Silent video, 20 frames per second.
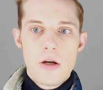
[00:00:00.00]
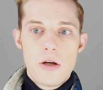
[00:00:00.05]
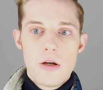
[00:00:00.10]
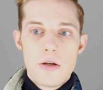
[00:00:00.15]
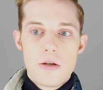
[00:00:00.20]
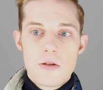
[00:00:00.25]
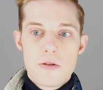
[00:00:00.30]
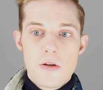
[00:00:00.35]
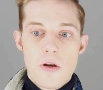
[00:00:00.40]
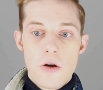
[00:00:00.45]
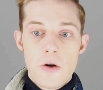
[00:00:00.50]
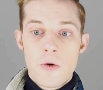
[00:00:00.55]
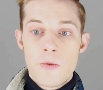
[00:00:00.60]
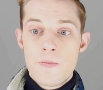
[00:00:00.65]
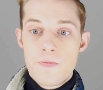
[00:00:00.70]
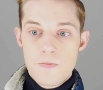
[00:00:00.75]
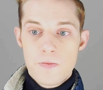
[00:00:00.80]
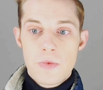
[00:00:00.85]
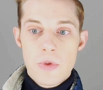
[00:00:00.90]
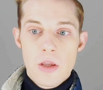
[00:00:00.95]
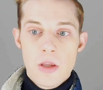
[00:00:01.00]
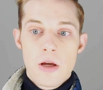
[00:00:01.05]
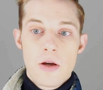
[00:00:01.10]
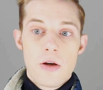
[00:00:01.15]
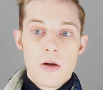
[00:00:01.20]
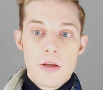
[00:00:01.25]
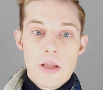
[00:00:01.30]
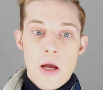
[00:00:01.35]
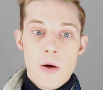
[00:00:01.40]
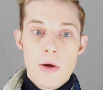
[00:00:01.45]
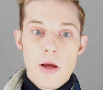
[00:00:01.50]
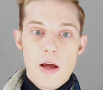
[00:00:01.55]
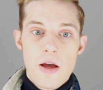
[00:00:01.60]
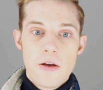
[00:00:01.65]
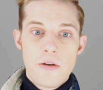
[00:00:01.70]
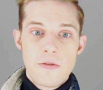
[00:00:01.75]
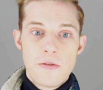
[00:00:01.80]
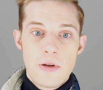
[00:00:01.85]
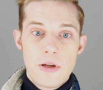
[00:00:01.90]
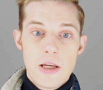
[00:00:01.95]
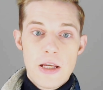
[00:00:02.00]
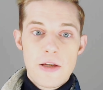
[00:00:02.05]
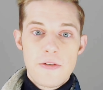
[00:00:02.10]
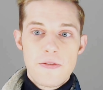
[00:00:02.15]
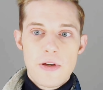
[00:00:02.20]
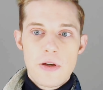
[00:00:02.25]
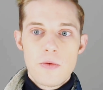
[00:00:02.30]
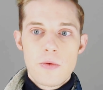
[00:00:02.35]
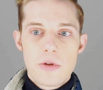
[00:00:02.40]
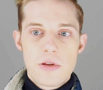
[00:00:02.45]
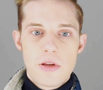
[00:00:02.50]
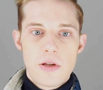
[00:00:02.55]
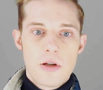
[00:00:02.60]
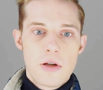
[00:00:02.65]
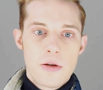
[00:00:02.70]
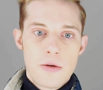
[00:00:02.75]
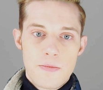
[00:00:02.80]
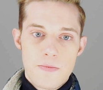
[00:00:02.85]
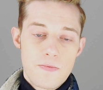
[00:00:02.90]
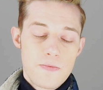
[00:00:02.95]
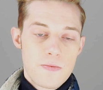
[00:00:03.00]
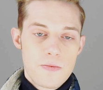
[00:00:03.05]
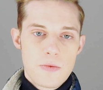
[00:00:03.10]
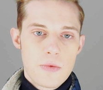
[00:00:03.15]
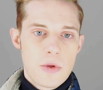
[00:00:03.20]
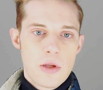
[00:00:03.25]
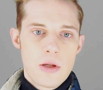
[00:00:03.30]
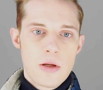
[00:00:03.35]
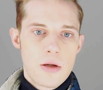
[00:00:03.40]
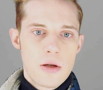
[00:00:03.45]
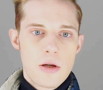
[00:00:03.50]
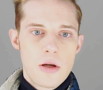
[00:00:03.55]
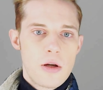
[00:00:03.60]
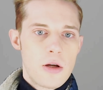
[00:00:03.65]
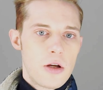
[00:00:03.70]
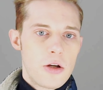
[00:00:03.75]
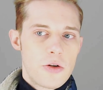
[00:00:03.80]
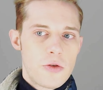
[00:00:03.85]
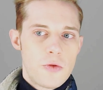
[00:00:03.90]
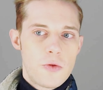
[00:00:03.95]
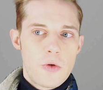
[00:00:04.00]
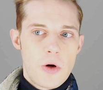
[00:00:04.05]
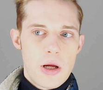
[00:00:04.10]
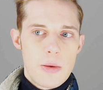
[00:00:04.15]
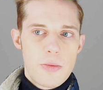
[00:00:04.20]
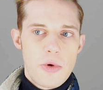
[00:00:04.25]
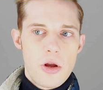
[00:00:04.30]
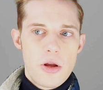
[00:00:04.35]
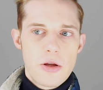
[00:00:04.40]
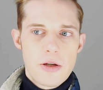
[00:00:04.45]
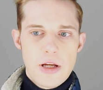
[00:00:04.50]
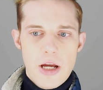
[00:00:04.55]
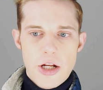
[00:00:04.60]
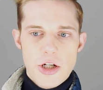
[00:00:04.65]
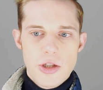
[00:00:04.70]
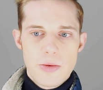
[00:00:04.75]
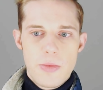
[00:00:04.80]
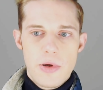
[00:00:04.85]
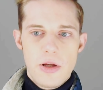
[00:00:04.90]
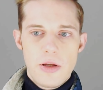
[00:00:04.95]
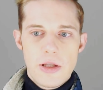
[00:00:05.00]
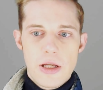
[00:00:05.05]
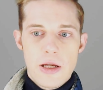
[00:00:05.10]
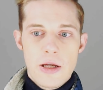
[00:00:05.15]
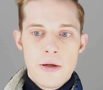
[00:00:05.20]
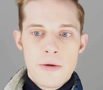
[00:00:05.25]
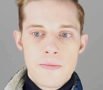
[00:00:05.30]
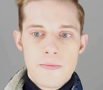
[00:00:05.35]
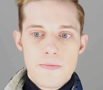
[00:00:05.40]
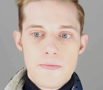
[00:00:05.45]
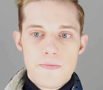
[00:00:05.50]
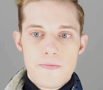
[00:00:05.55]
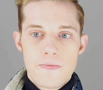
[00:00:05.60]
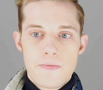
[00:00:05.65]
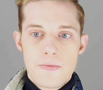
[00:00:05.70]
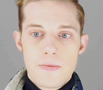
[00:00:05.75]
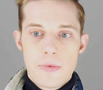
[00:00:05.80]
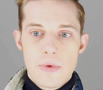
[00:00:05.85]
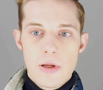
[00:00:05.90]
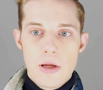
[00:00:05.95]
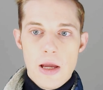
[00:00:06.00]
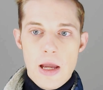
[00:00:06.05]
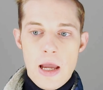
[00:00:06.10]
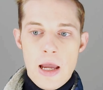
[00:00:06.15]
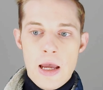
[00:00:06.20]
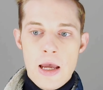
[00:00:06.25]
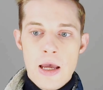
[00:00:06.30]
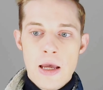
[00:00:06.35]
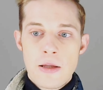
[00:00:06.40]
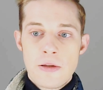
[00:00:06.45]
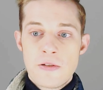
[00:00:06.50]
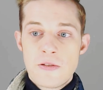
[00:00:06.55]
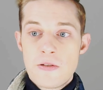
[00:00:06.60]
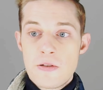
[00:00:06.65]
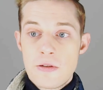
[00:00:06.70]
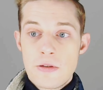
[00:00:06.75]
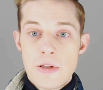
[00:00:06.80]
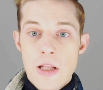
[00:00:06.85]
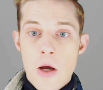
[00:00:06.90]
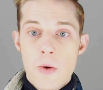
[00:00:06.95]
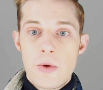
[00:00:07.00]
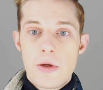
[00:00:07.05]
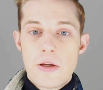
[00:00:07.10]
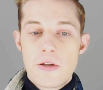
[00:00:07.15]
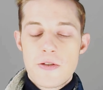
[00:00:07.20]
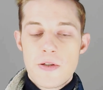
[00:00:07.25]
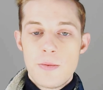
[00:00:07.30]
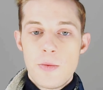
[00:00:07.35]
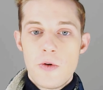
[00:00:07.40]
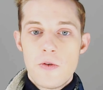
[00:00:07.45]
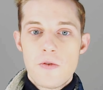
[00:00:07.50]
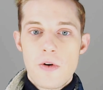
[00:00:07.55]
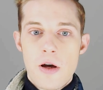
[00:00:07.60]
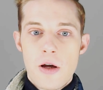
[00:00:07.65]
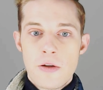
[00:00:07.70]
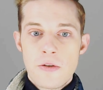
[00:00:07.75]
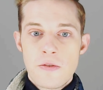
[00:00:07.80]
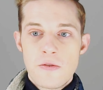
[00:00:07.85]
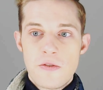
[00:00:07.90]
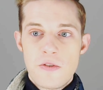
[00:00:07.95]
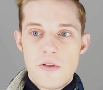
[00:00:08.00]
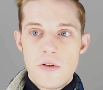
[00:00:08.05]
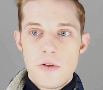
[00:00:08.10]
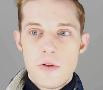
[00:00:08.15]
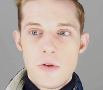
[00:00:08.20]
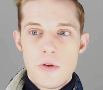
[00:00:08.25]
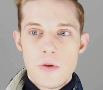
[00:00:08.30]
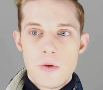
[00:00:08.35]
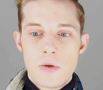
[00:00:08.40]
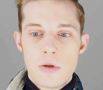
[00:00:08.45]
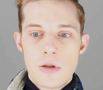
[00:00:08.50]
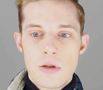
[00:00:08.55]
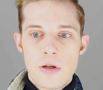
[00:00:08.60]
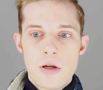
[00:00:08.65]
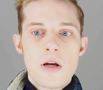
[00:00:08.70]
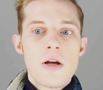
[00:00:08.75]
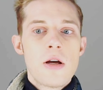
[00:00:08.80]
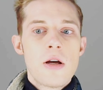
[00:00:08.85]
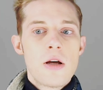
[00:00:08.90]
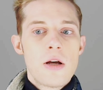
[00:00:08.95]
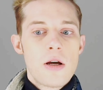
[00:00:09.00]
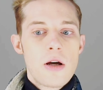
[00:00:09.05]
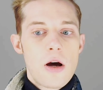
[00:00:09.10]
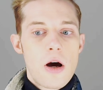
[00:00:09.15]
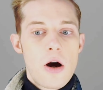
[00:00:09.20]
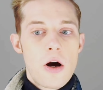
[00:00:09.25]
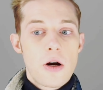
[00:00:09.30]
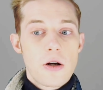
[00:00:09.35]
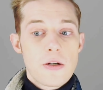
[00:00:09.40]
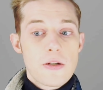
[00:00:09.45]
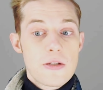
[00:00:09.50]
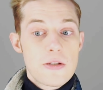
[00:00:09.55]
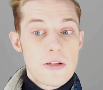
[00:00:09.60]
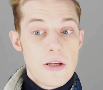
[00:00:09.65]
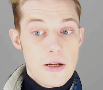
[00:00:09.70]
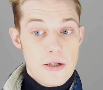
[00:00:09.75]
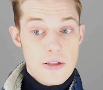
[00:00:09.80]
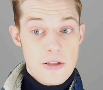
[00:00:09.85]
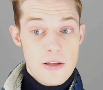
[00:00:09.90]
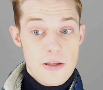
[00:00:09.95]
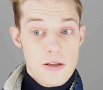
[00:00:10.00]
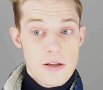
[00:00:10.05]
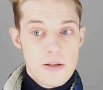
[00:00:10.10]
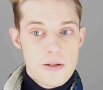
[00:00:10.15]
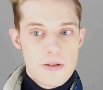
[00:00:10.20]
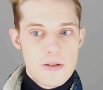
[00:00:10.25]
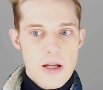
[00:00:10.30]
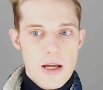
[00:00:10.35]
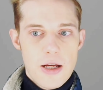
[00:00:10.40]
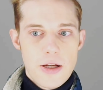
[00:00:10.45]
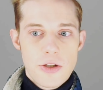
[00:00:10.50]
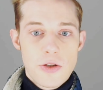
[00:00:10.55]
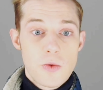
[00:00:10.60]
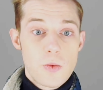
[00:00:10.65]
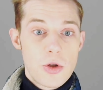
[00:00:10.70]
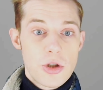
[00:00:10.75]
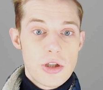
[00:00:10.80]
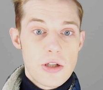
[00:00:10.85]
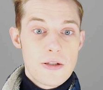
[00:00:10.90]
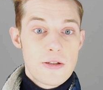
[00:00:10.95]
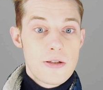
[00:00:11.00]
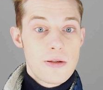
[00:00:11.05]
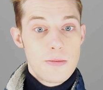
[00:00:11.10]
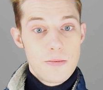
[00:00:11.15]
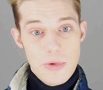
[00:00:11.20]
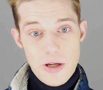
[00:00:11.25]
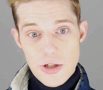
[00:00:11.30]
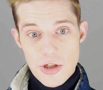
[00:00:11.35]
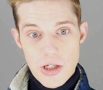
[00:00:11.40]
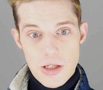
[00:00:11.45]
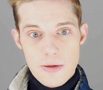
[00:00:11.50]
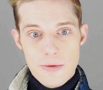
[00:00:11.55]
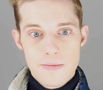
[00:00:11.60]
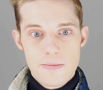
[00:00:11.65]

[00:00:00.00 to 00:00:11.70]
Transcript: So now we have Eevee with the Great Ball catchability, and now we get to move on to our 6th stage, which is Pidgey.